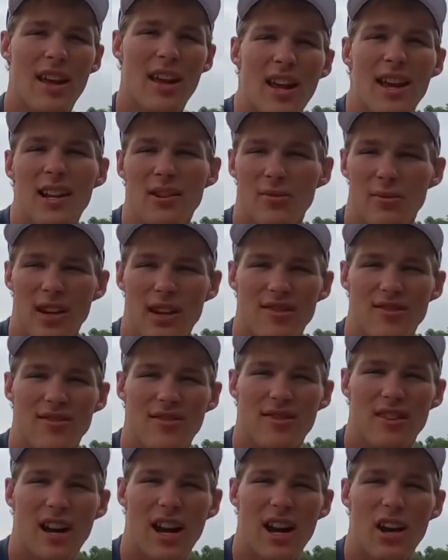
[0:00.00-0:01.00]

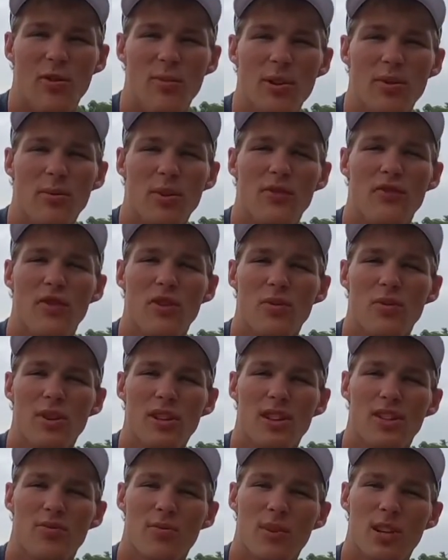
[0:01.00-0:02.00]
Anyways, I'll be reviewing
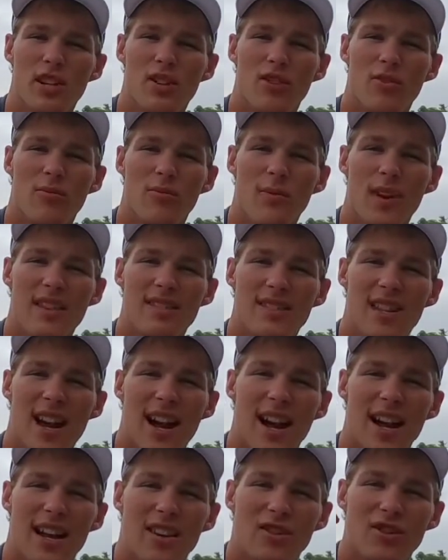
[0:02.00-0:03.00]
this reel based
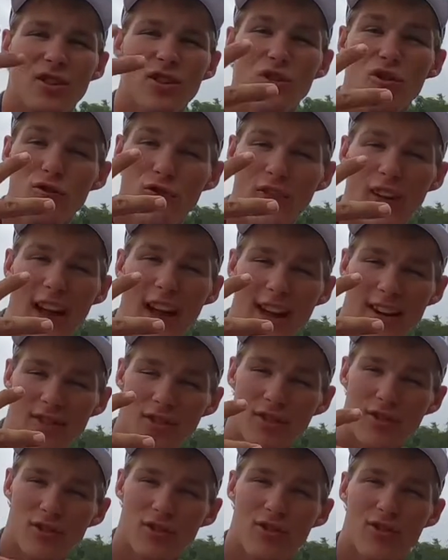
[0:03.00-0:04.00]
on two
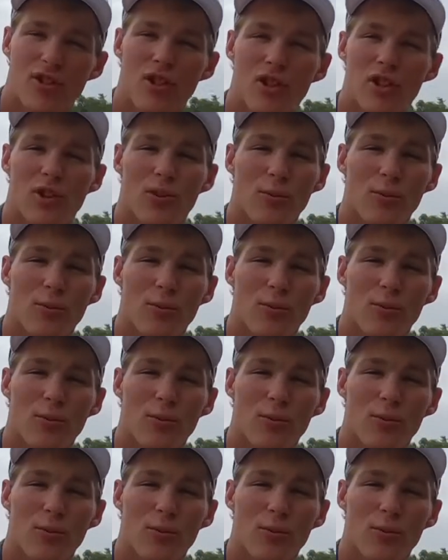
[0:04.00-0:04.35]
factors: